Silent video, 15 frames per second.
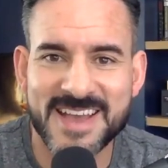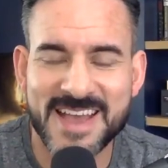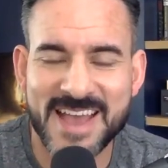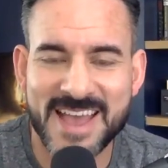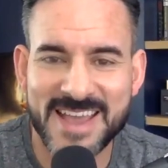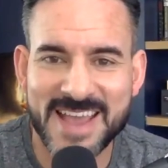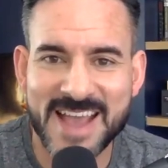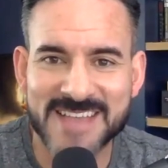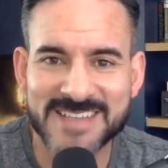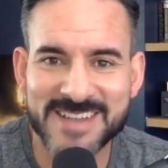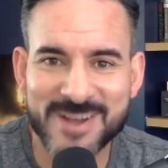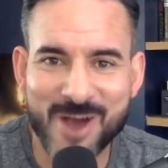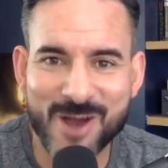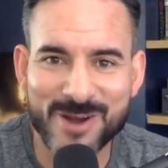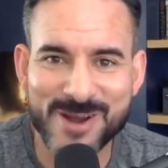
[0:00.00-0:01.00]
Hey guys, Nick
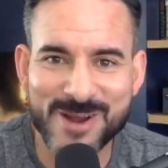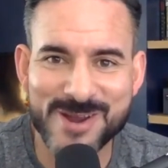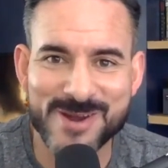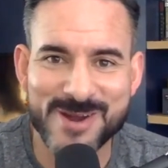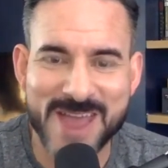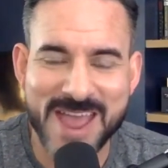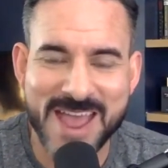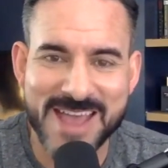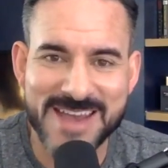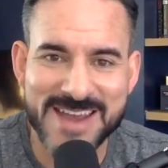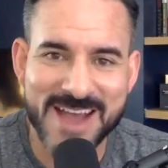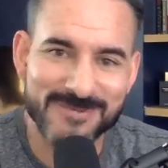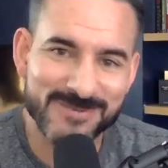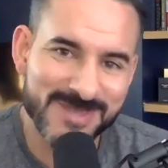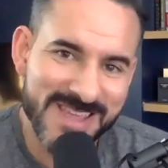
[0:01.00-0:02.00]
Connor here. And
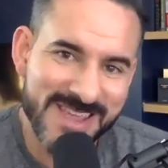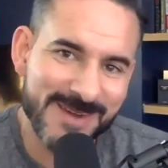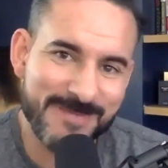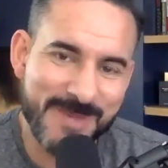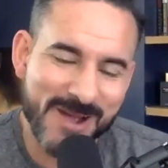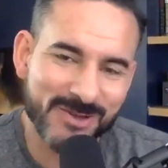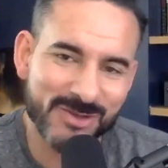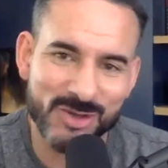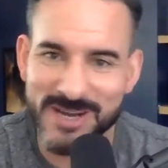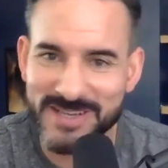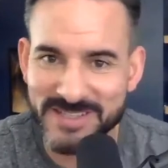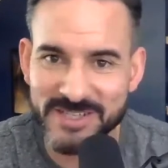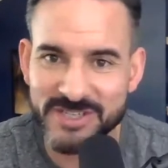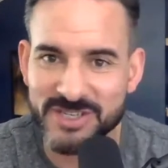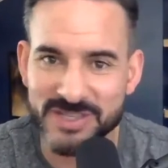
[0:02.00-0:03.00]
I was thinking about
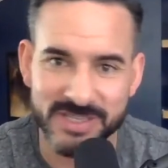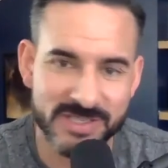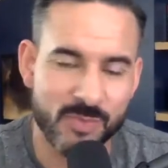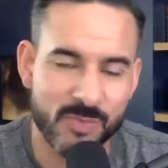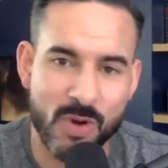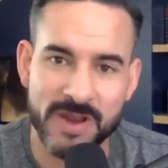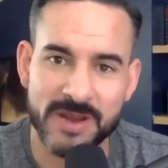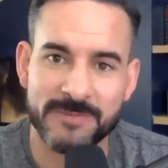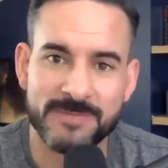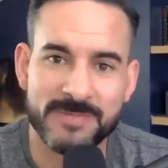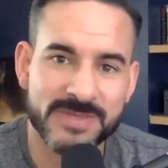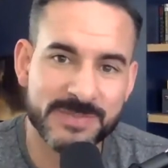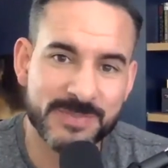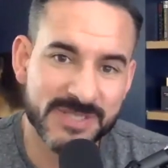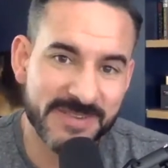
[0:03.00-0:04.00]
transition this morning,
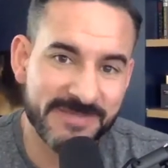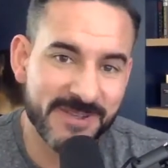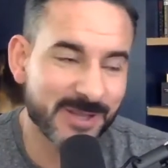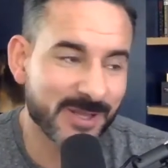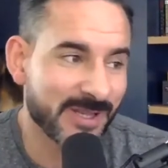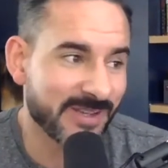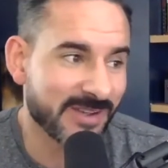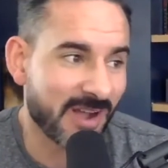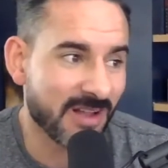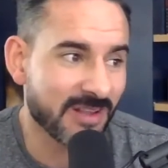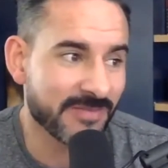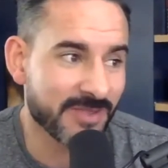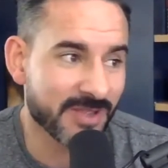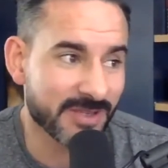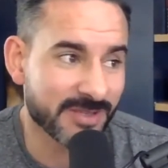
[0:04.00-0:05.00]
specifically all
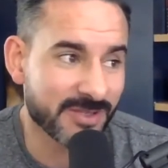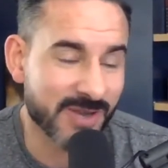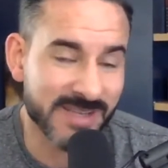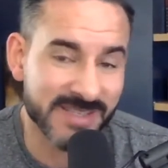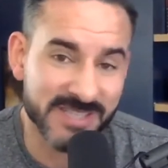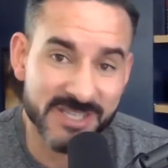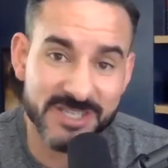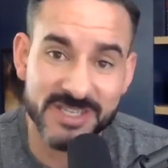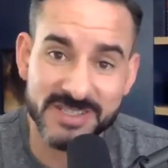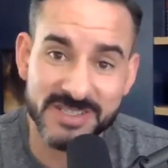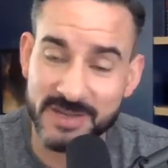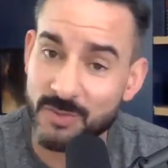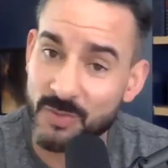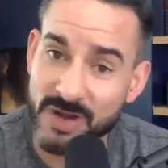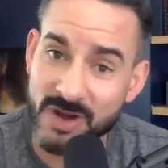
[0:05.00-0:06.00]
of the transitions
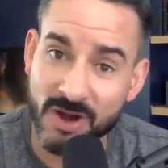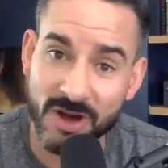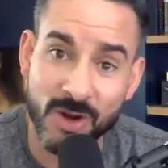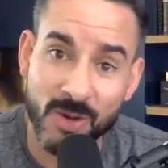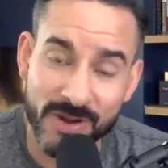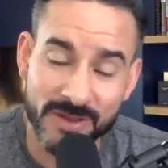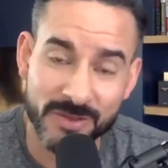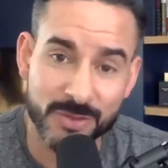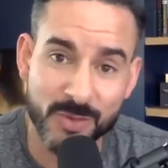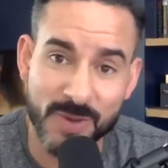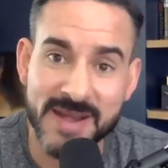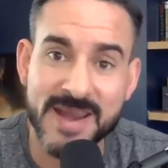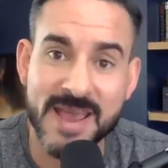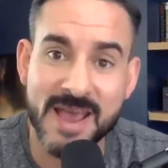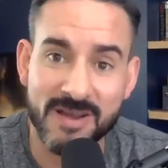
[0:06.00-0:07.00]
that we are going through
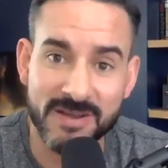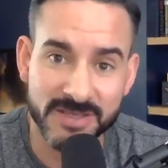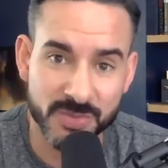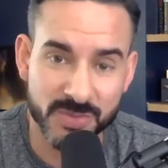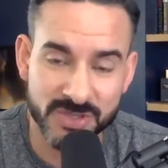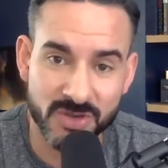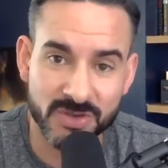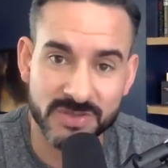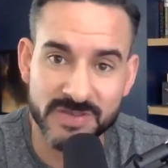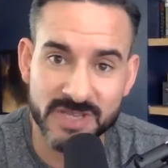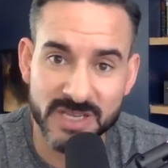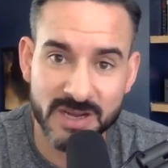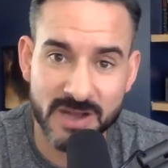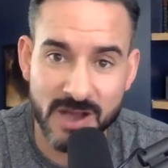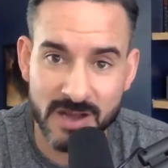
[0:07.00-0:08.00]
right now as a result of
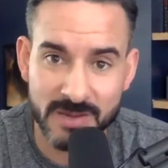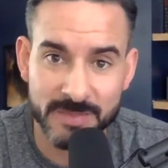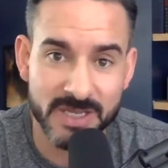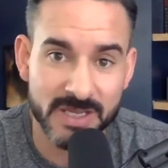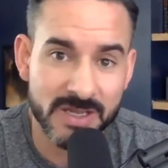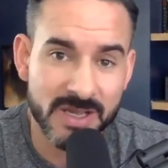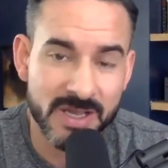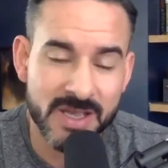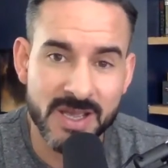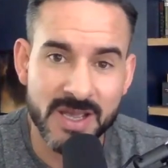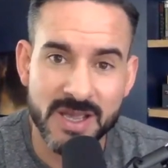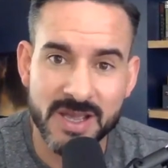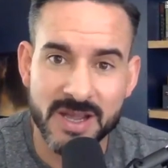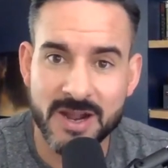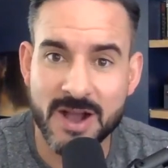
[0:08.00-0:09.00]
the economy
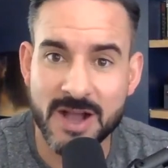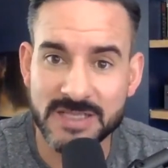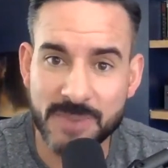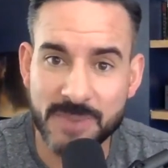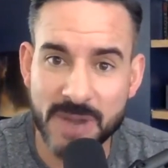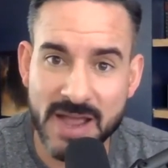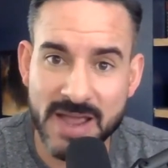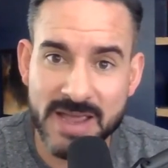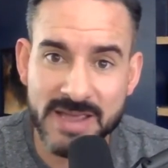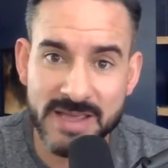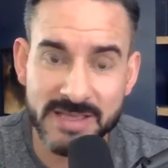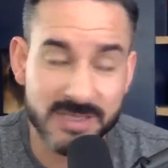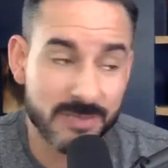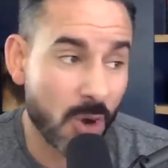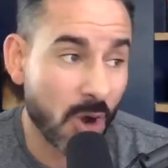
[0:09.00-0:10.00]
caused by
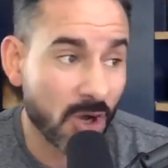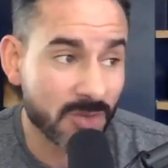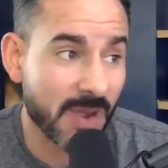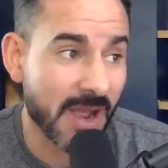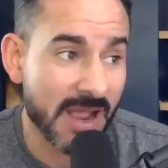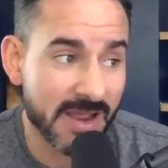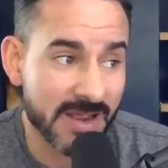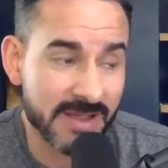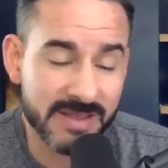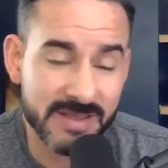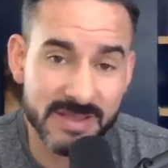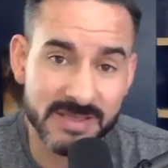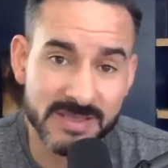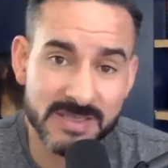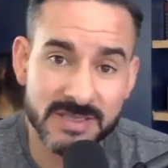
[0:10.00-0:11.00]
and sparked by
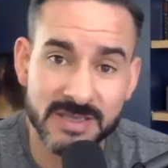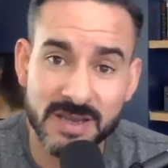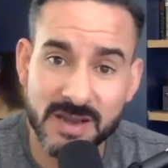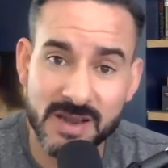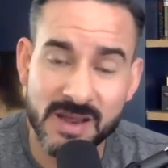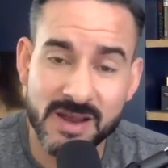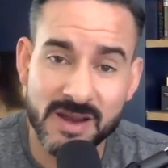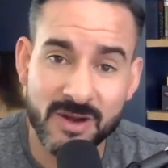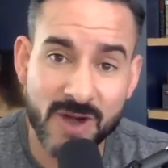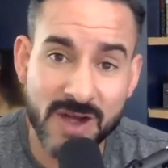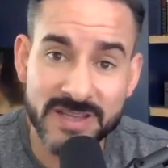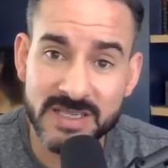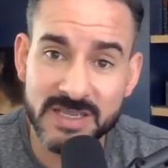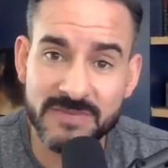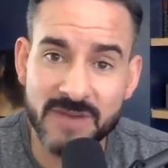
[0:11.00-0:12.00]
this
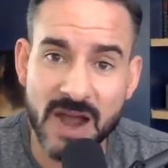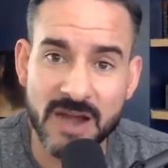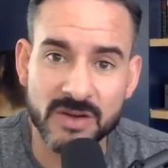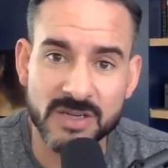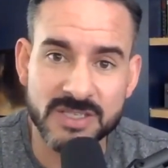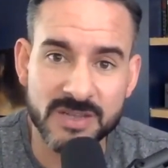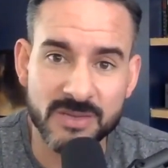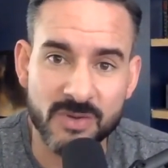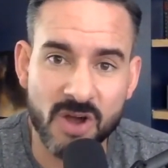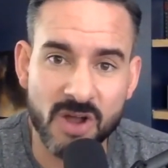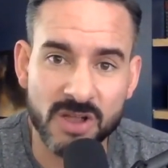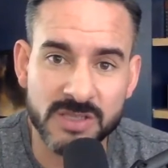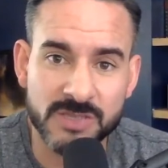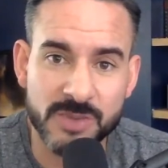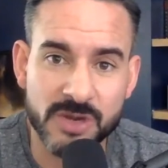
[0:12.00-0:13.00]
crazy virus that we're all
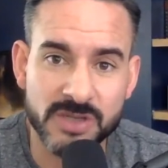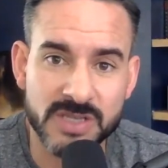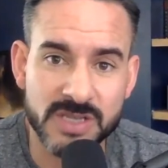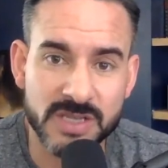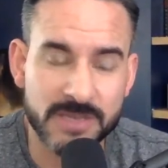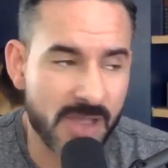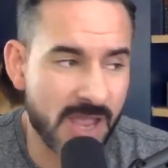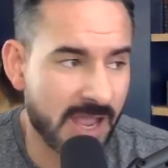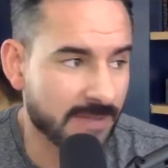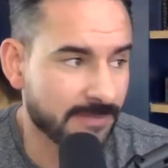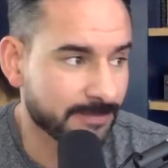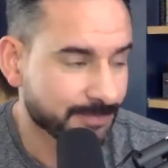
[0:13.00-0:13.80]
experiencing. And